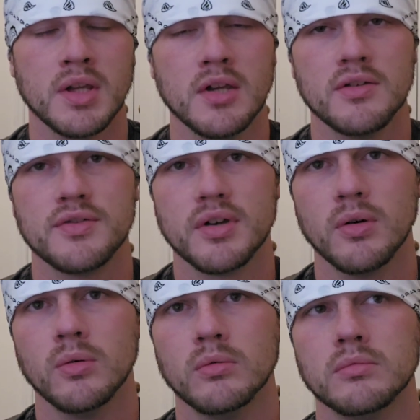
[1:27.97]

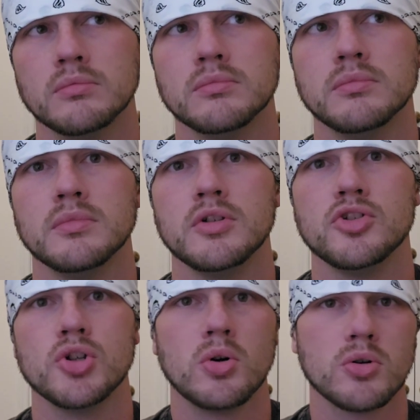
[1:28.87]
So
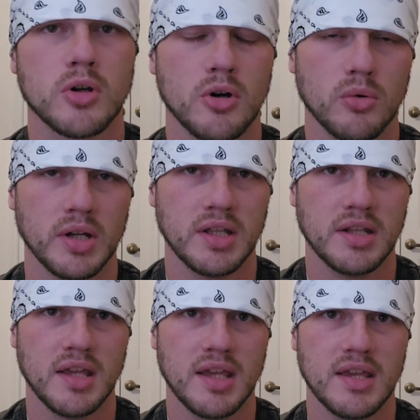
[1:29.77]
Joel Coen
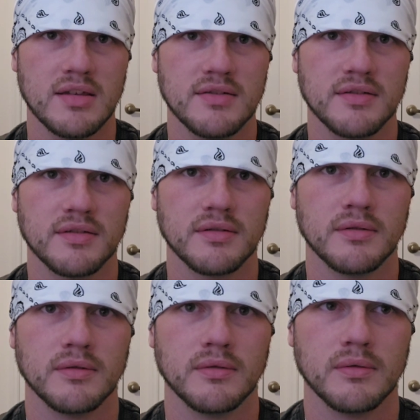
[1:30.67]
is
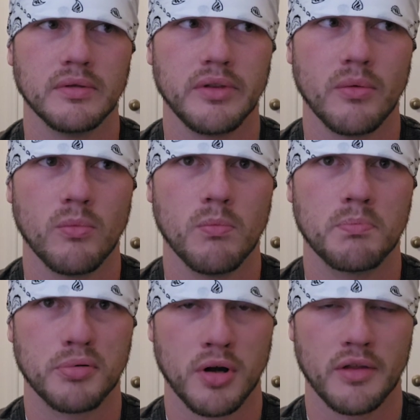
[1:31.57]
the
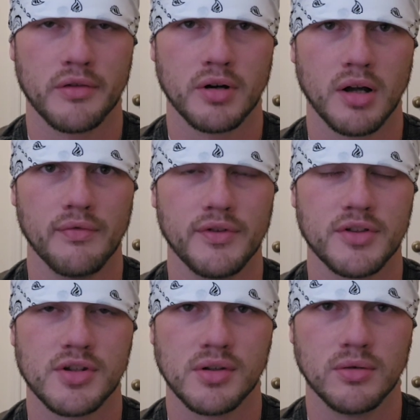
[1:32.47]
brother of the
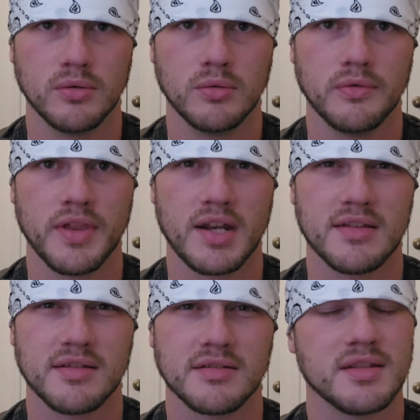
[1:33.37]
two that
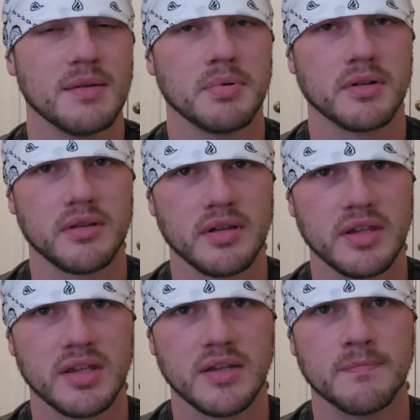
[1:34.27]
is
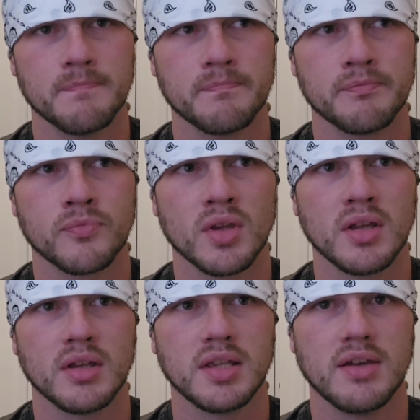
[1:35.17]
typically
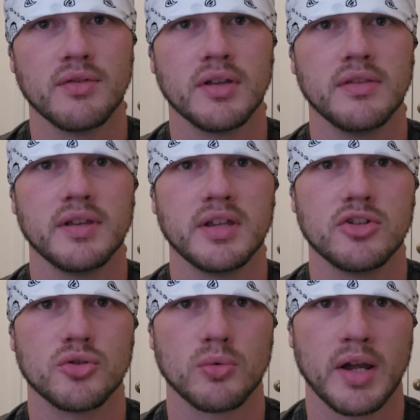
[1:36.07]
given the
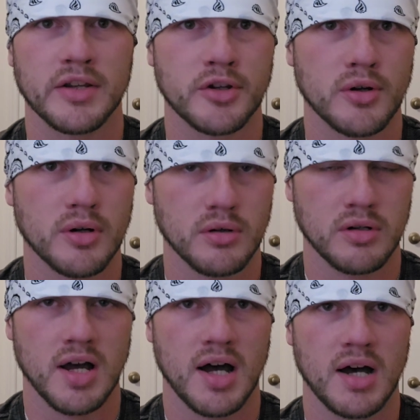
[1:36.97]
director
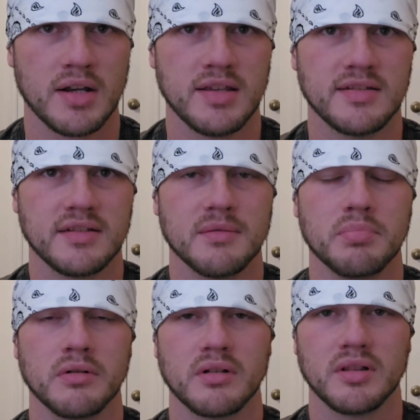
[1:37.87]
nod. He's
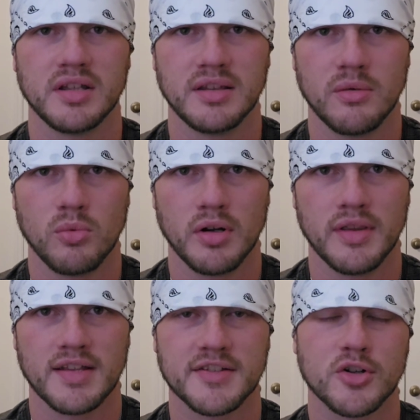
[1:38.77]
typically the one
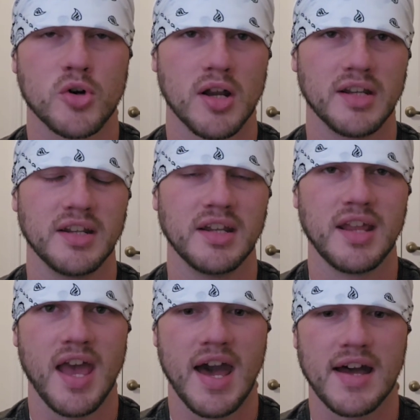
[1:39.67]
that's
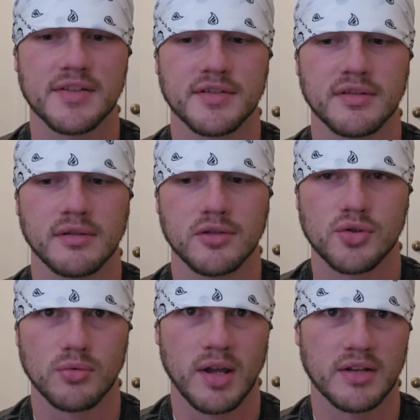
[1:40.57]
credited as
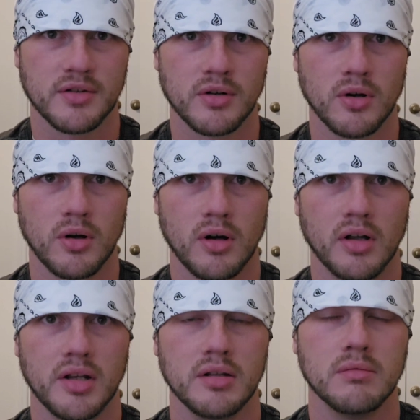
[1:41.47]
director
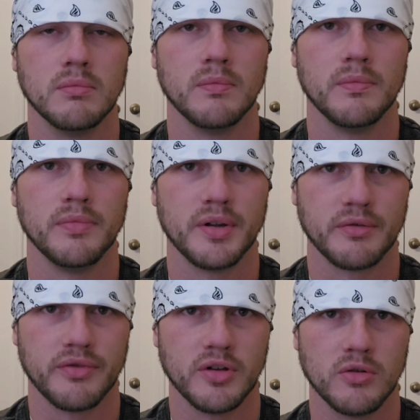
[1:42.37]
on their
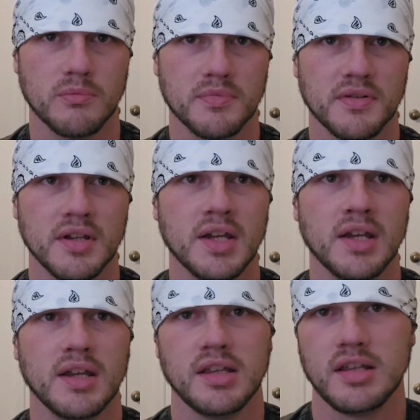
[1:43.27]
films.
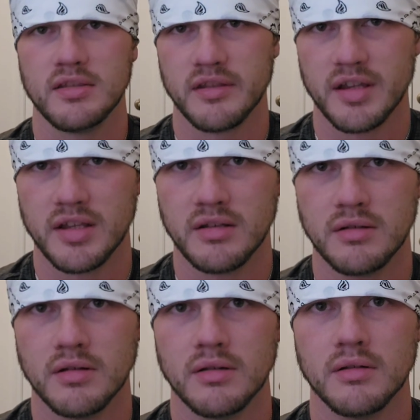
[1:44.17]
Ethan
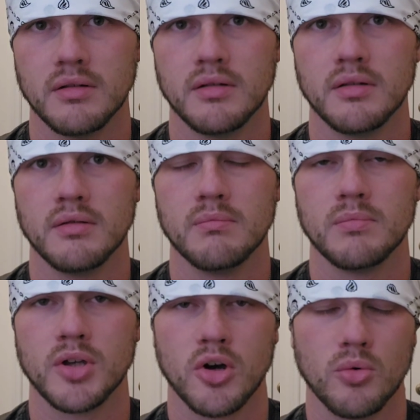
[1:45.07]

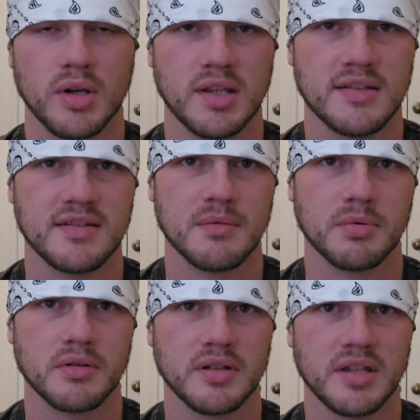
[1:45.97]
Coen is
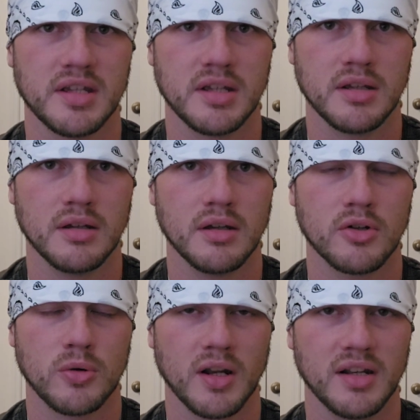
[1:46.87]
typically
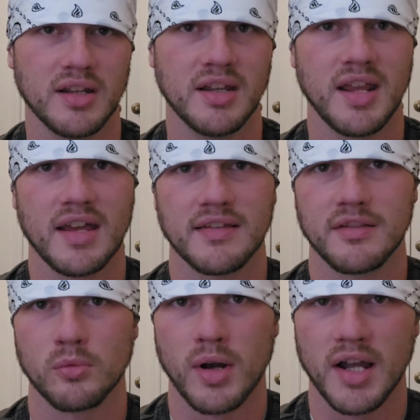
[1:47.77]
credited as
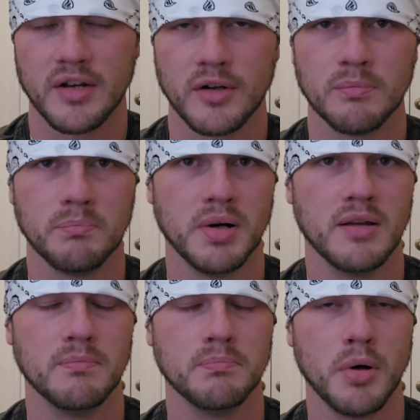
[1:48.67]
the writer,
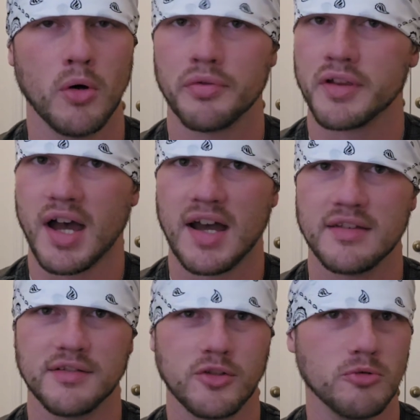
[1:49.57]
but both
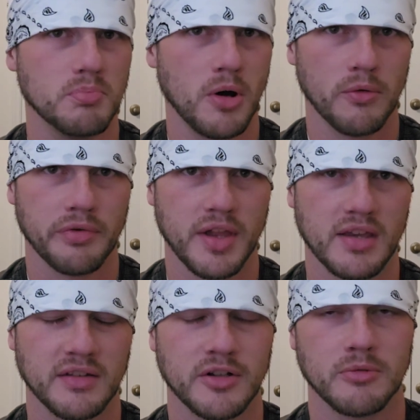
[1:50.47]
guys do both
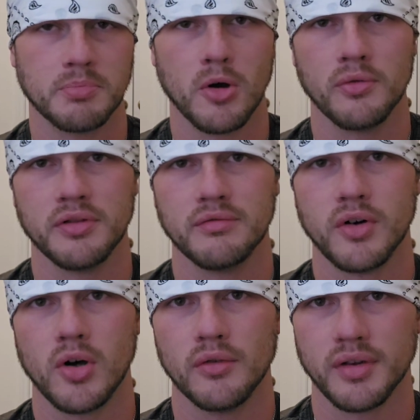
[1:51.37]
things. They're both
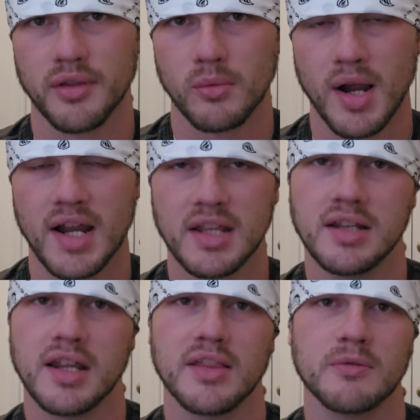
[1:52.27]
involved in the
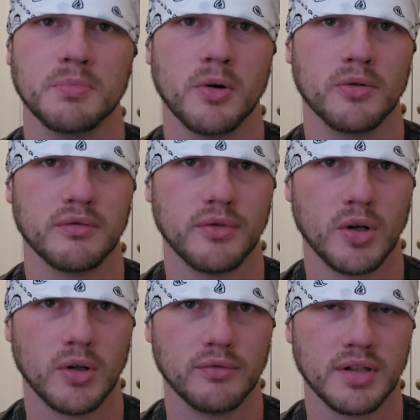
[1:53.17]
writing and they're both
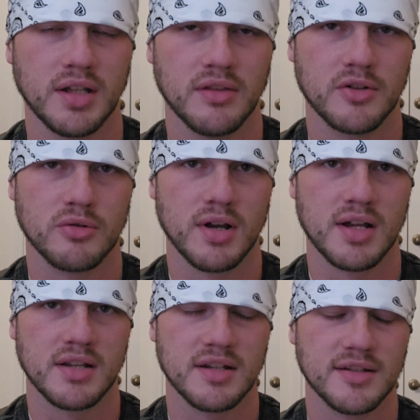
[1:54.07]
involved in the
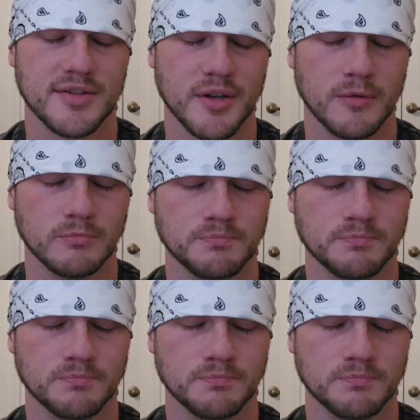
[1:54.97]
directing. So